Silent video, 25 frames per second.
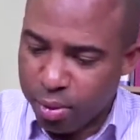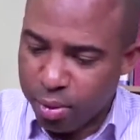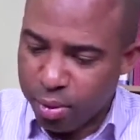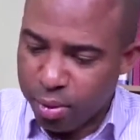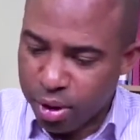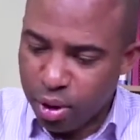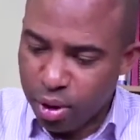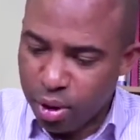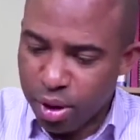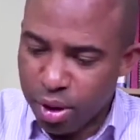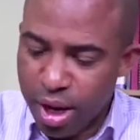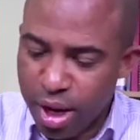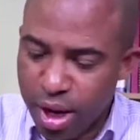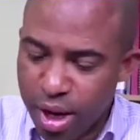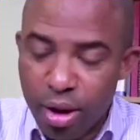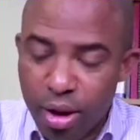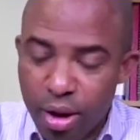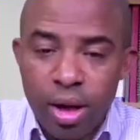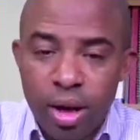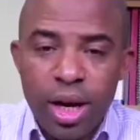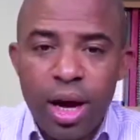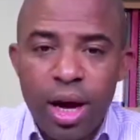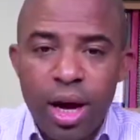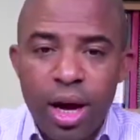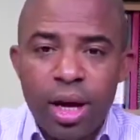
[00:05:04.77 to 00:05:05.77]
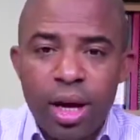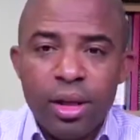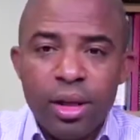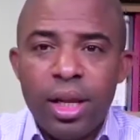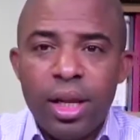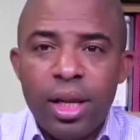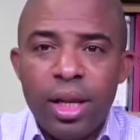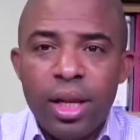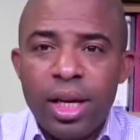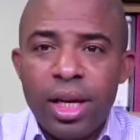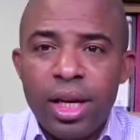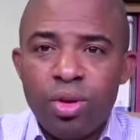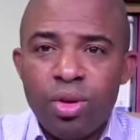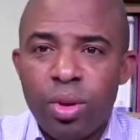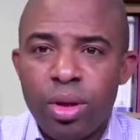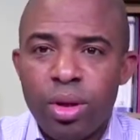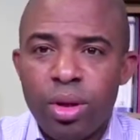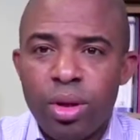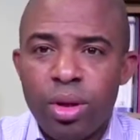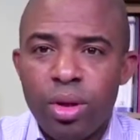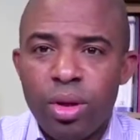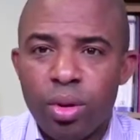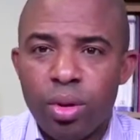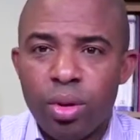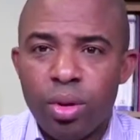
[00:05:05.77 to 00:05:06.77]
All right, praise God. Now, now
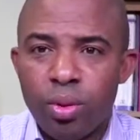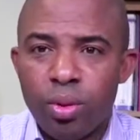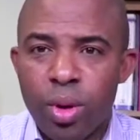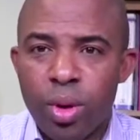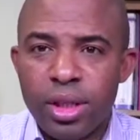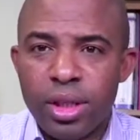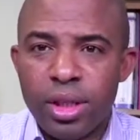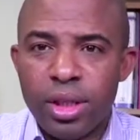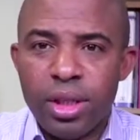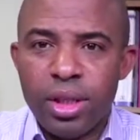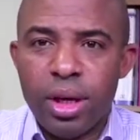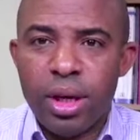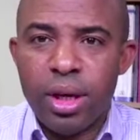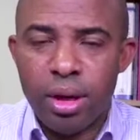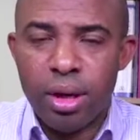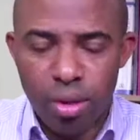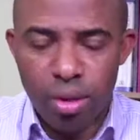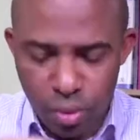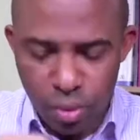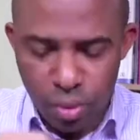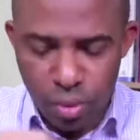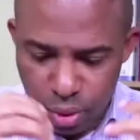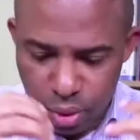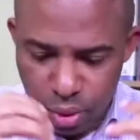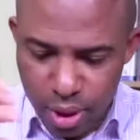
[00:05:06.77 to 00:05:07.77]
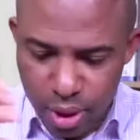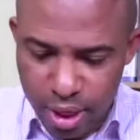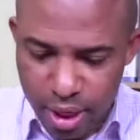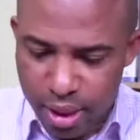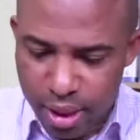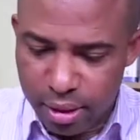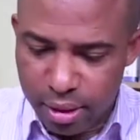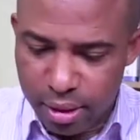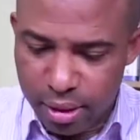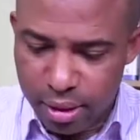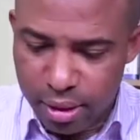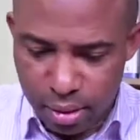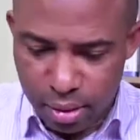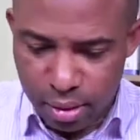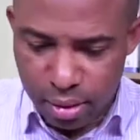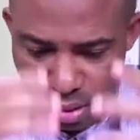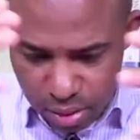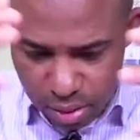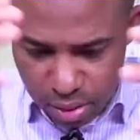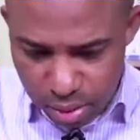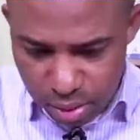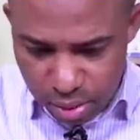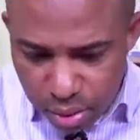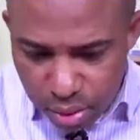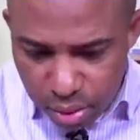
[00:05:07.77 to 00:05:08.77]
last week, you know, Wednesday again.